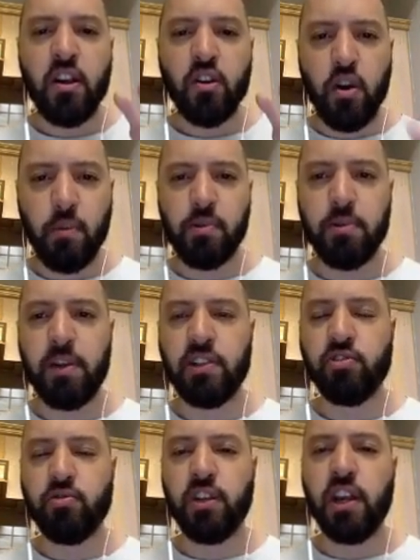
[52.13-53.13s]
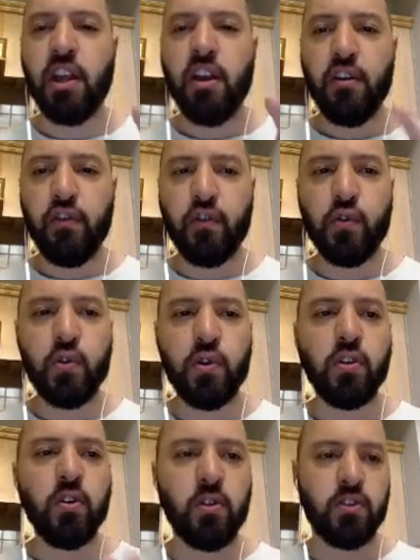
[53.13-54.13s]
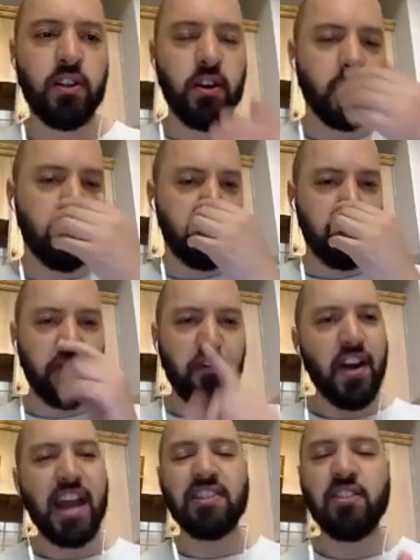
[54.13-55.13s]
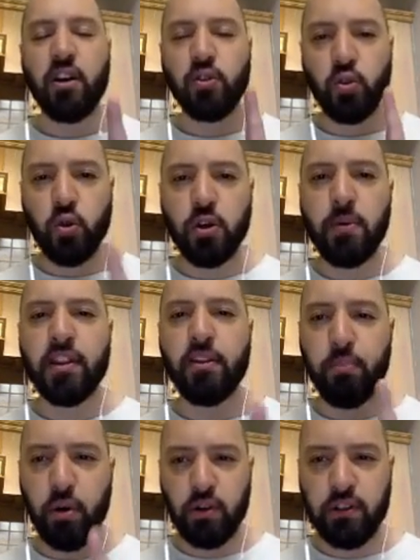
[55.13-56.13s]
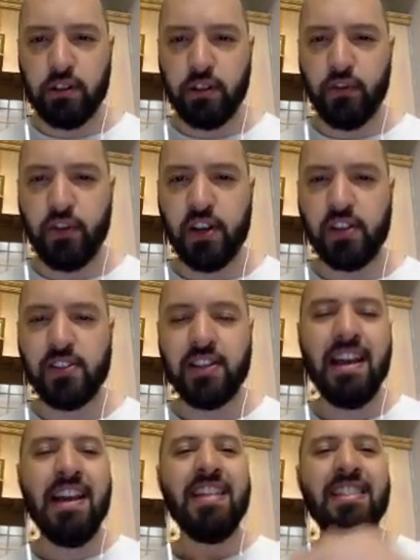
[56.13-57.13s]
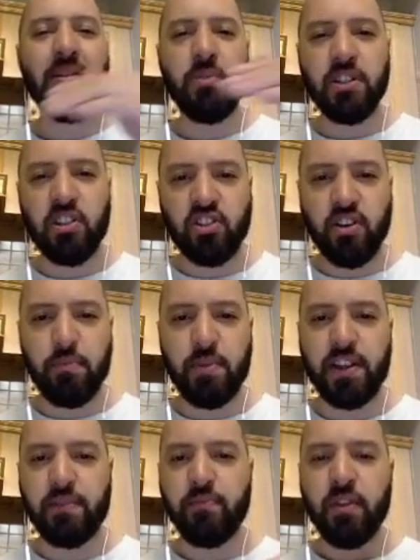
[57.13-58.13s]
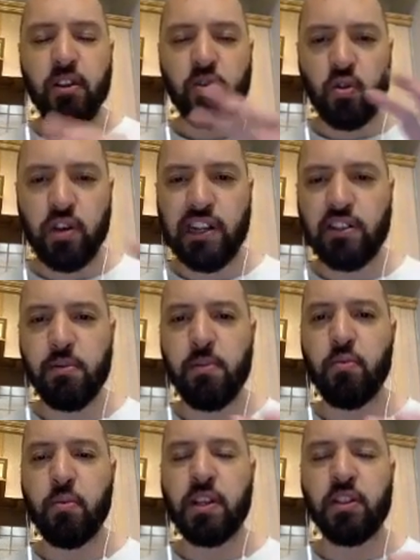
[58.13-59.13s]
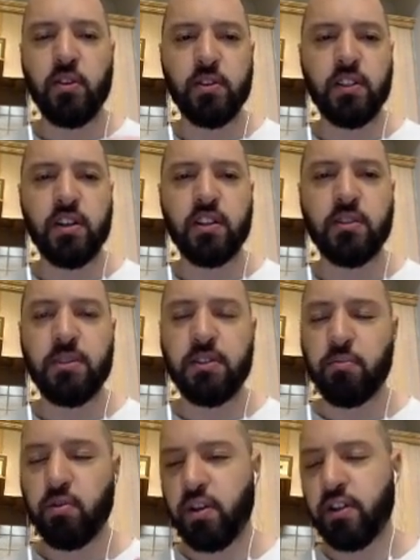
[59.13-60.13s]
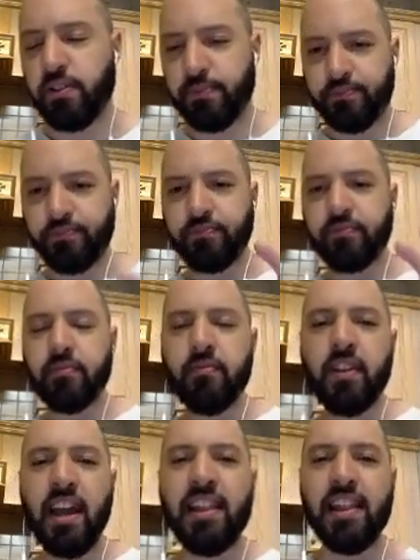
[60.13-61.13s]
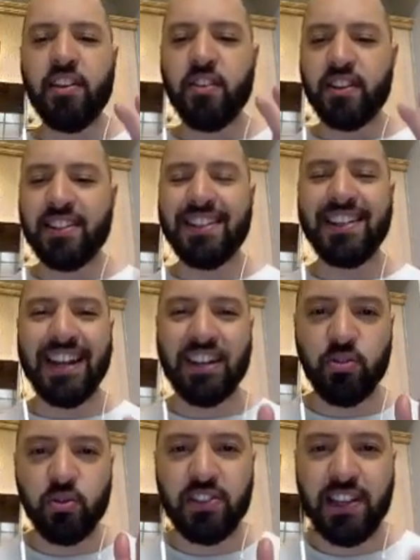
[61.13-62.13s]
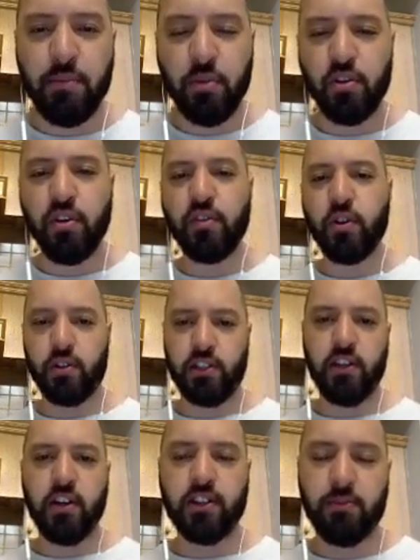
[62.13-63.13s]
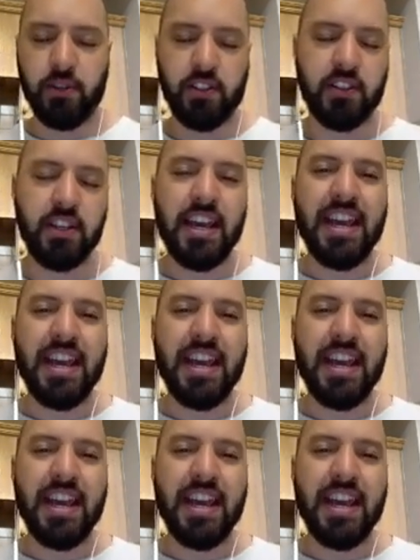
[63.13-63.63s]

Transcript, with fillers: Complementary for content Artemis. In fact, I'll talk about the bonuses first, then we're going to jump in, talk a little bit more about the content Artemis product, and then you're going to see an actual demo of Content Artemis